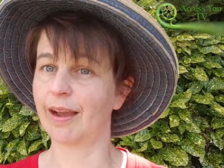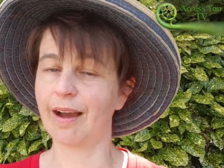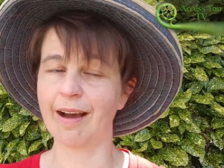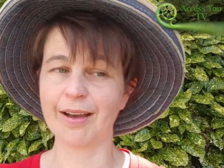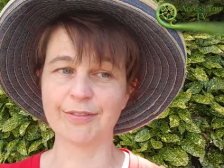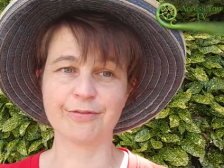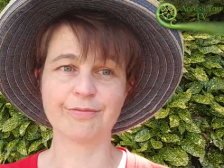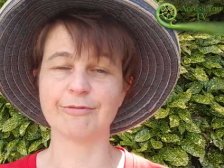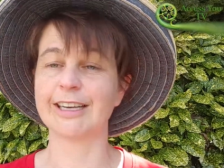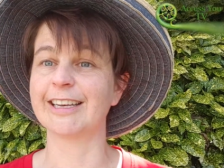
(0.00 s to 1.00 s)
I've
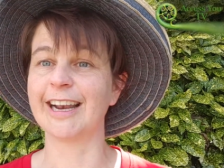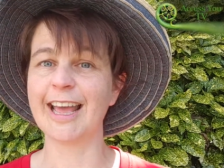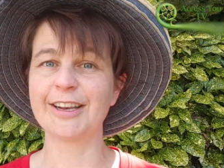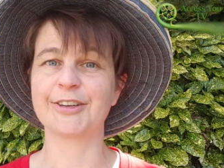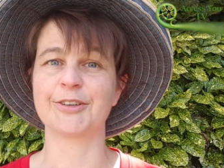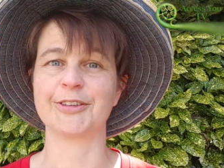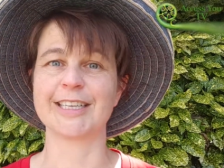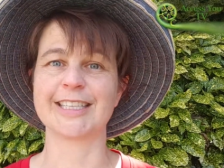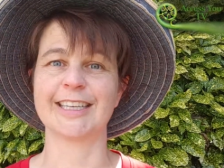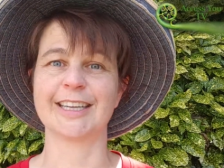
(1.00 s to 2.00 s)
written an article
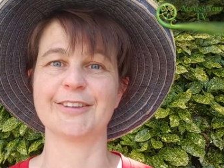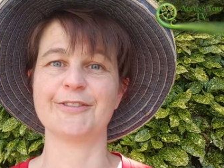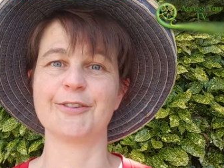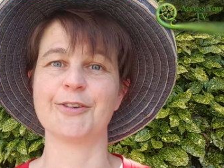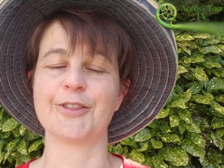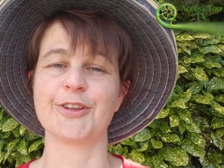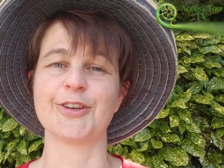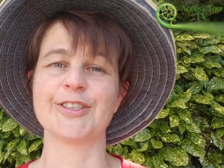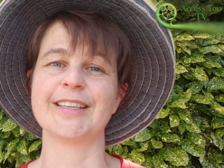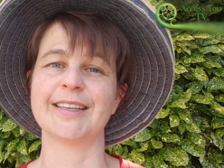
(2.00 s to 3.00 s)
recently for the
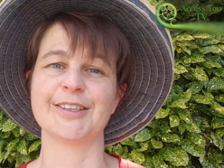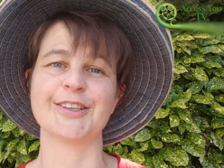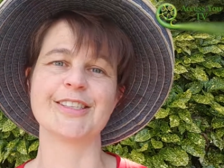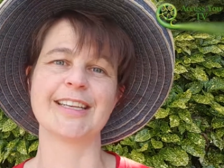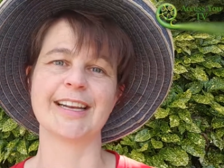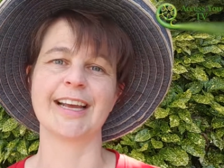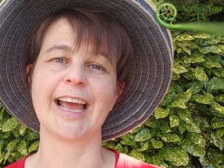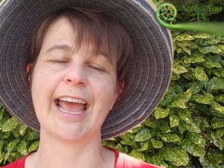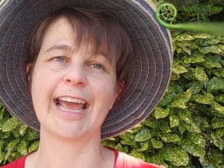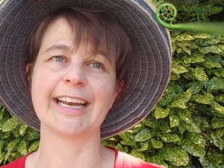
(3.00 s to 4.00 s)
New Zealand newsletter,
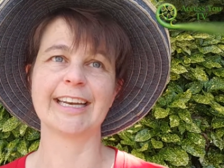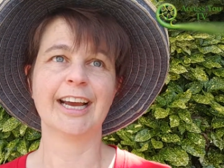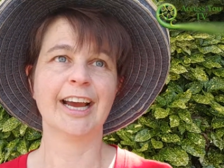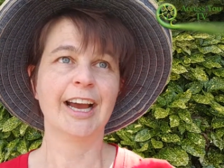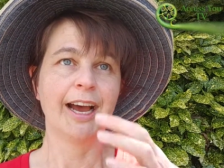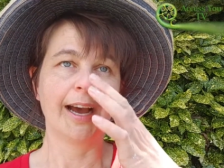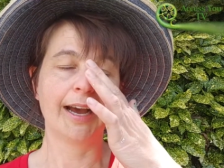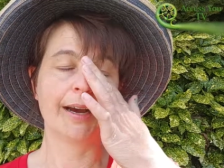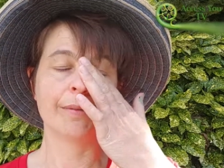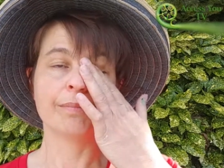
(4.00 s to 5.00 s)
and
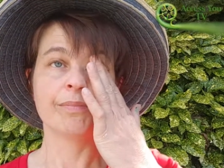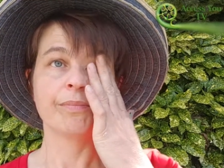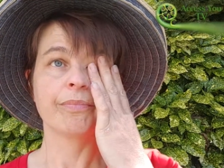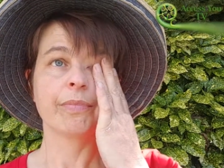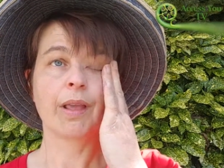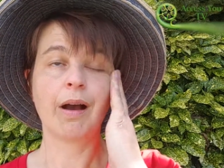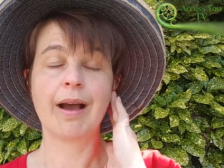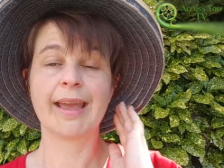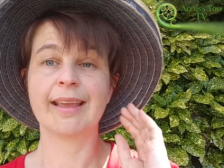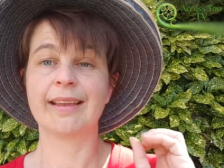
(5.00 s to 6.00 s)

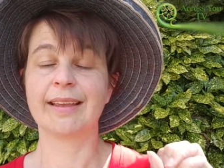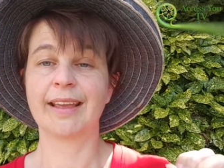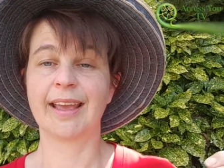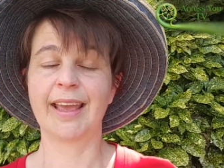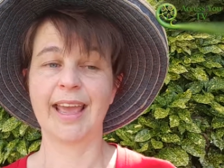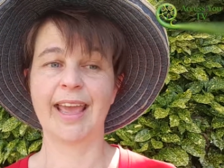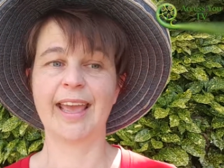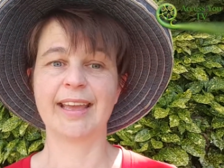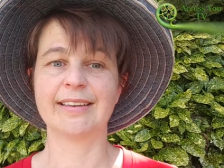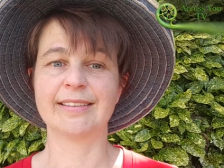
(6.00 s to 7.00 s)
I
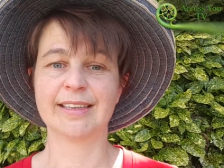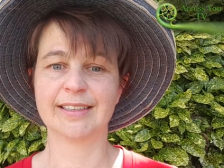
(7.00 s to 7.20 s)
had